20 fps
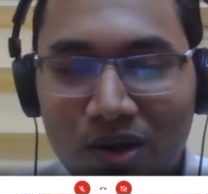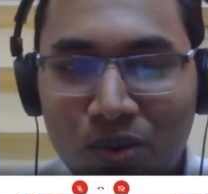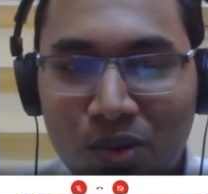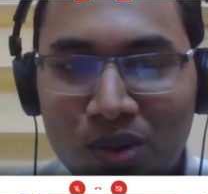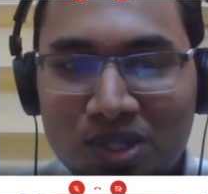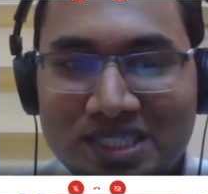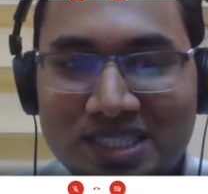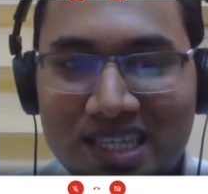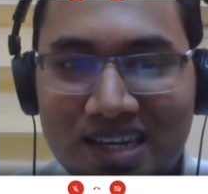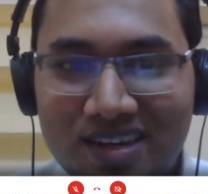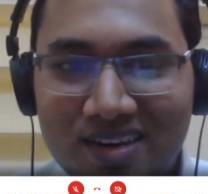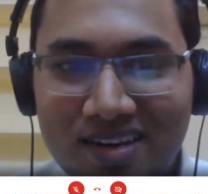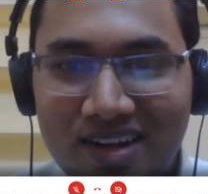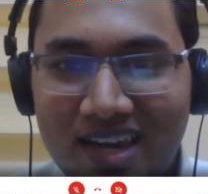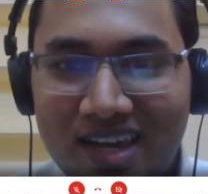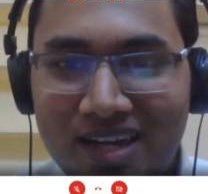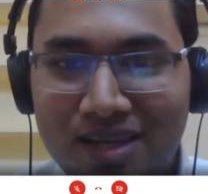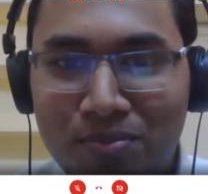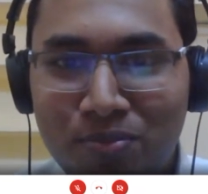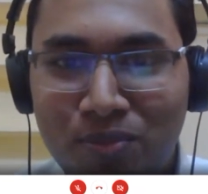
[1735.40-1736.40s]
Was there
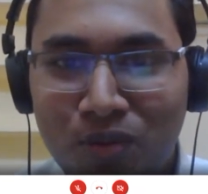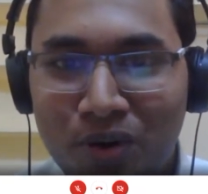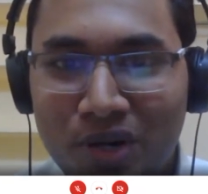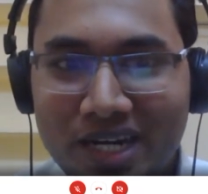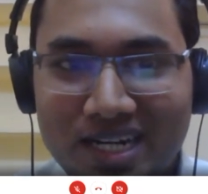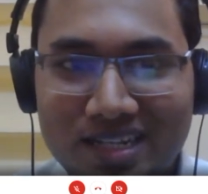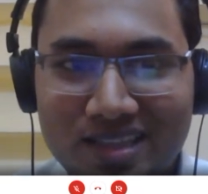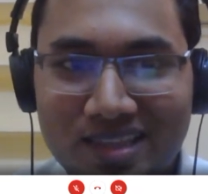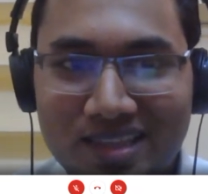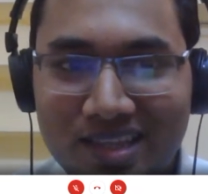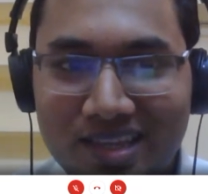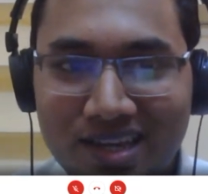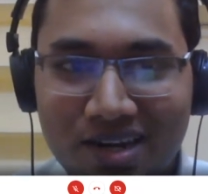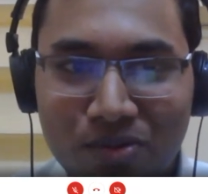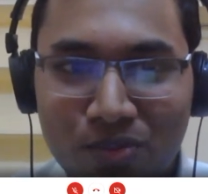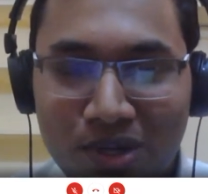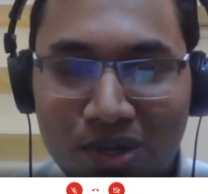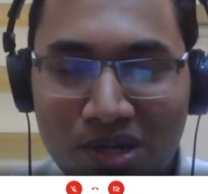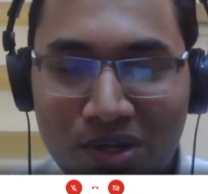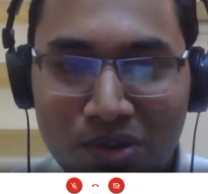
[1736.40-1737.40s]
any point in there
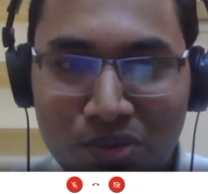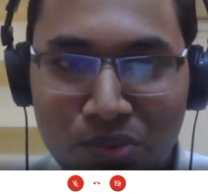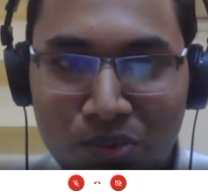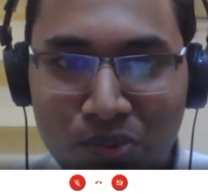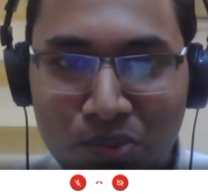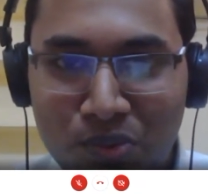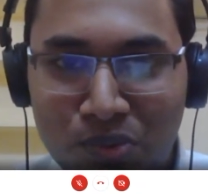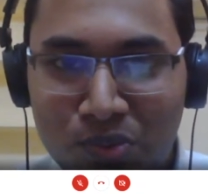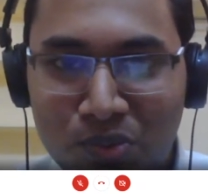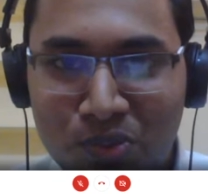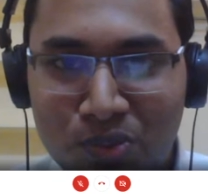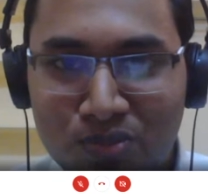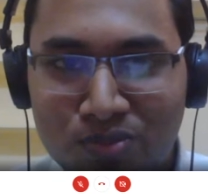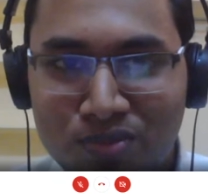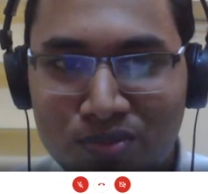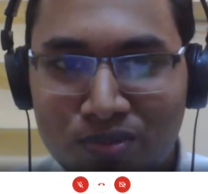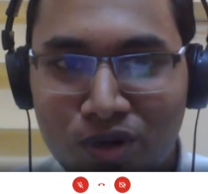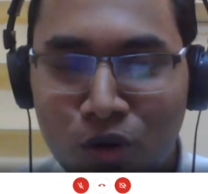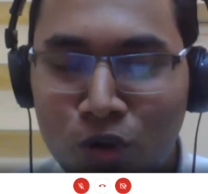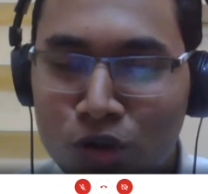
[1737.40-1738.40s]
where you
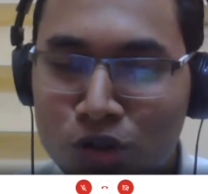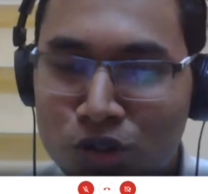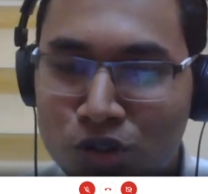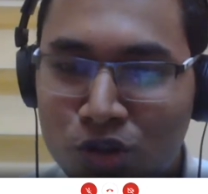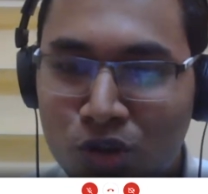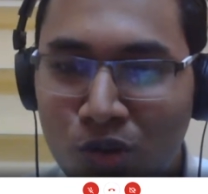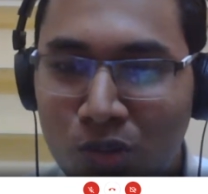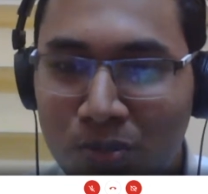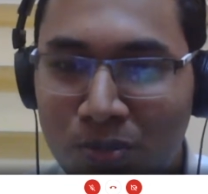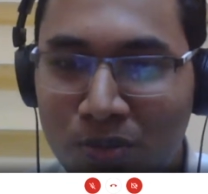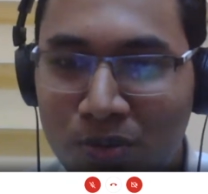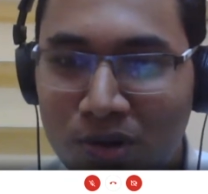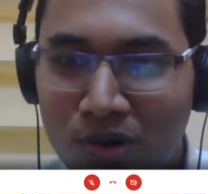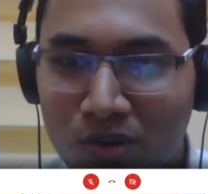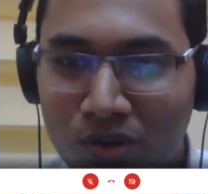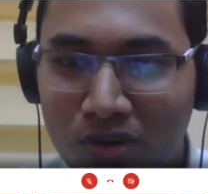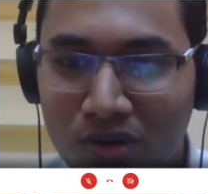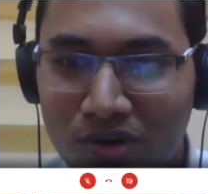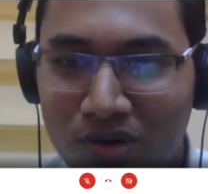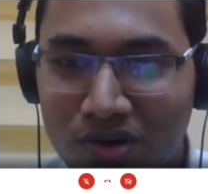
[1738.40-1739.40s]
lost hope,
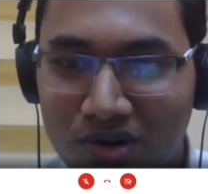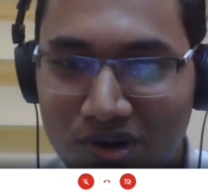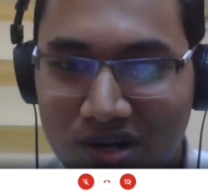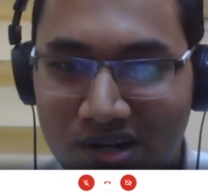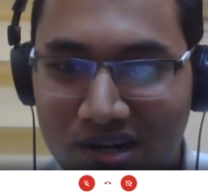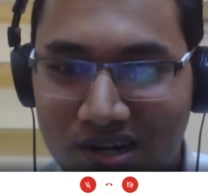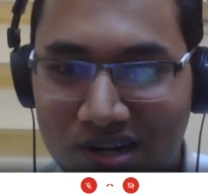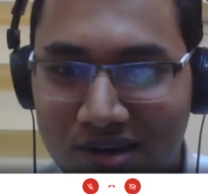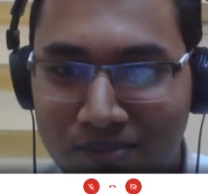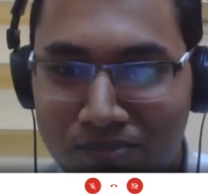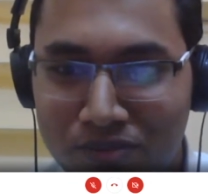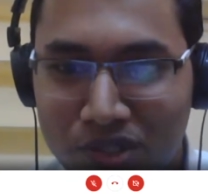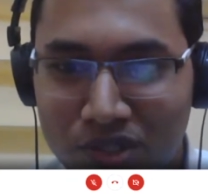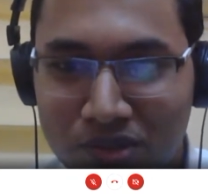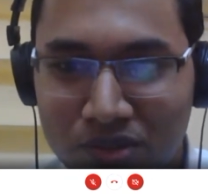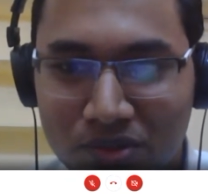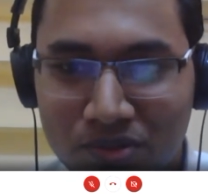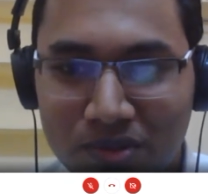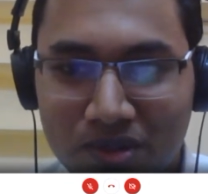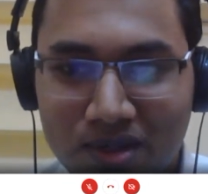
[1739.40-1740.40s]
or
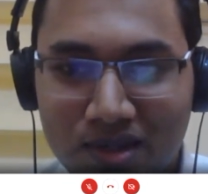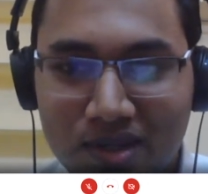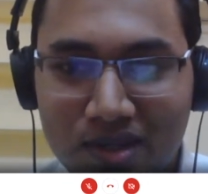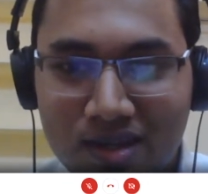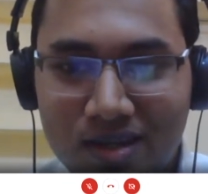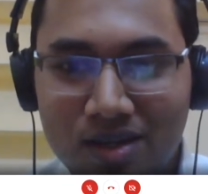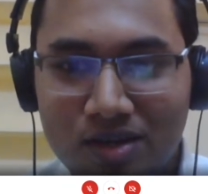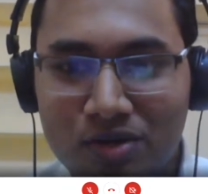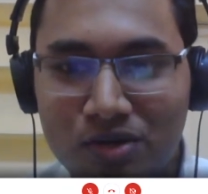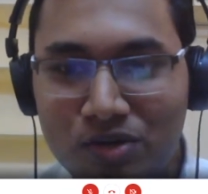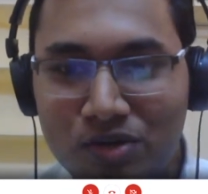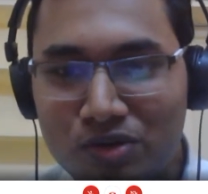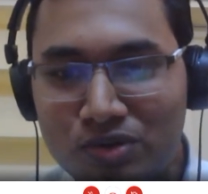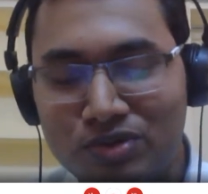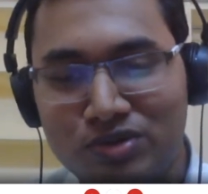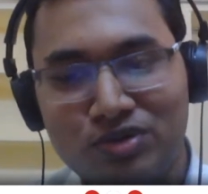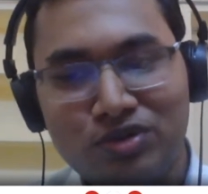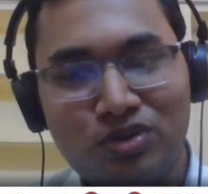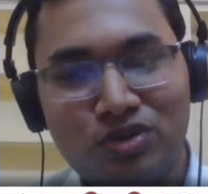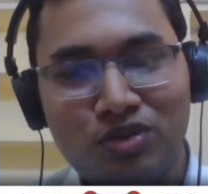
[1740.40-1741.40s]

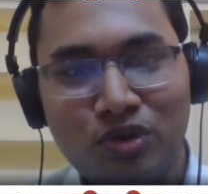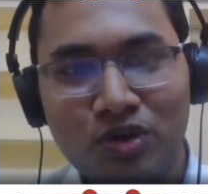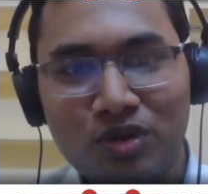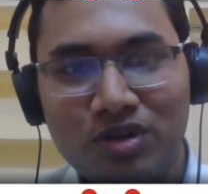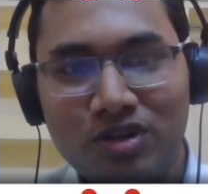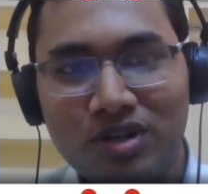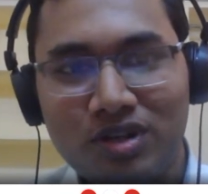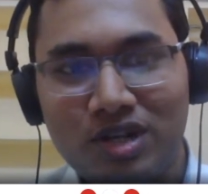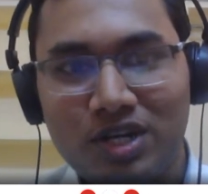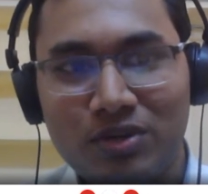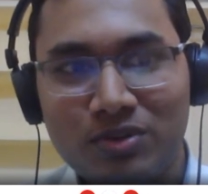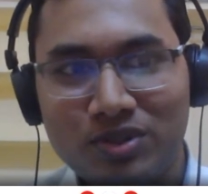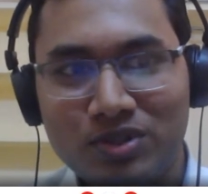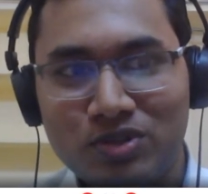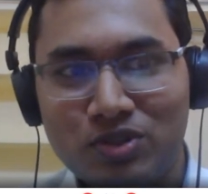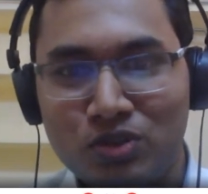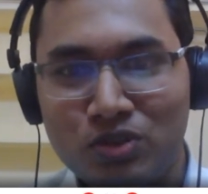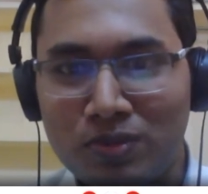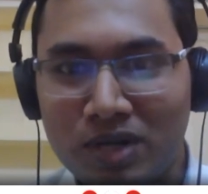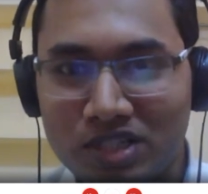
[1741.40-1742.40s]
you thought it
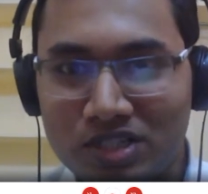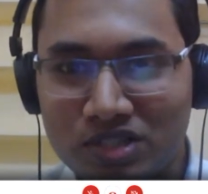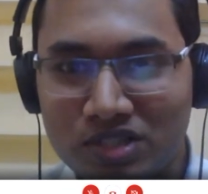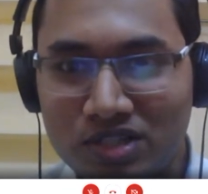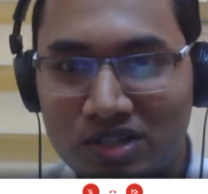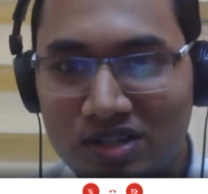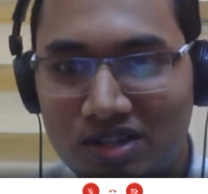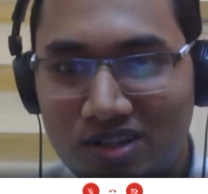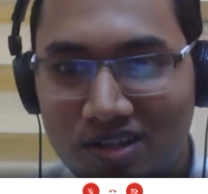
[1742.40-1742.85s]
was too much?